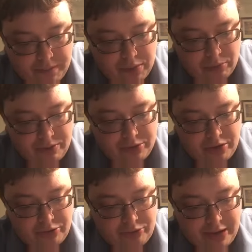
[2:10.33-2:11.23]
river
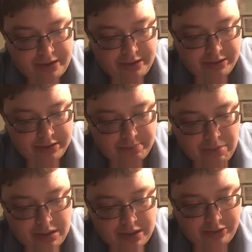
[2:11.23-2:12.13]
Euphrates,
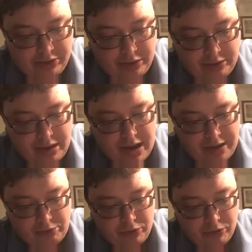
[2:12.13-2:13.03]
because their
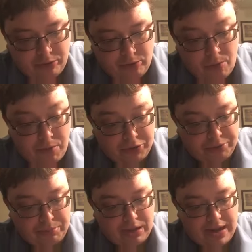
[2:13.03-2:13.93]
cattle were
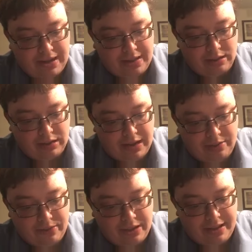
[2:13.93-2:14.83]
multiplied in the land of
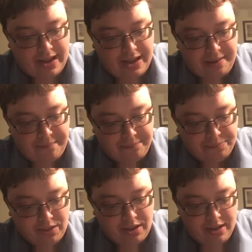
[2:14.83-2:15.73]
Gilead.
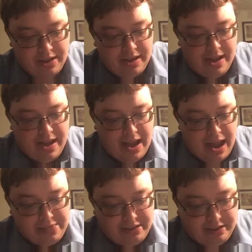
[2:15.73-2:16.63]

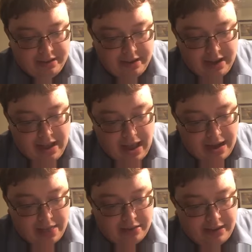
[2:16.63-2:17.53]
And, the, and
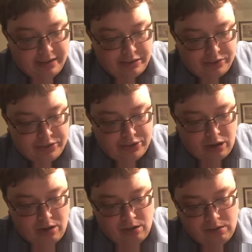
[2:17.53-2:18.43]
in the days of
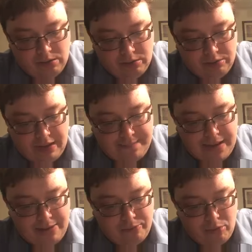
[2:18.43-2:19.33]
Saul, they
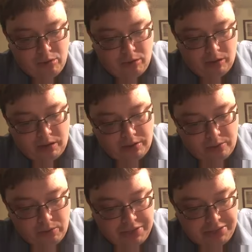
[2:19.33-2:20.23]
made war
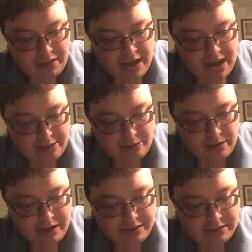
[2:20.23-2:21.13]
with the
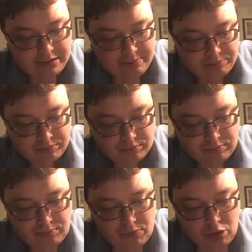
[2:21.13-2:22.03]
Hagarites
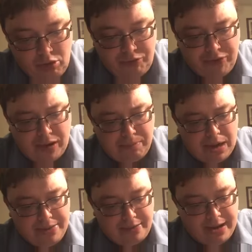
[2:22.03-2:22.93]
who fell by
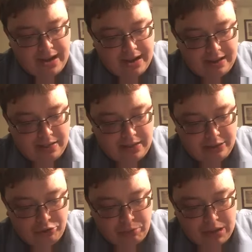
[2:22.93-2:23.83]
their hand, and they
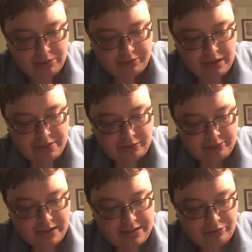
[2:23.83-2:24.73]
dwelt in their
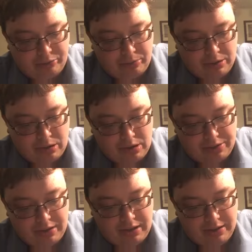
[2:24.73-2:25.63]
tents throughout all
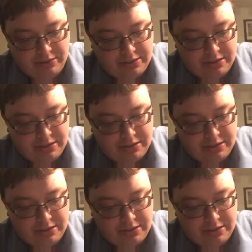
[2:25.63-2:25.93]
the east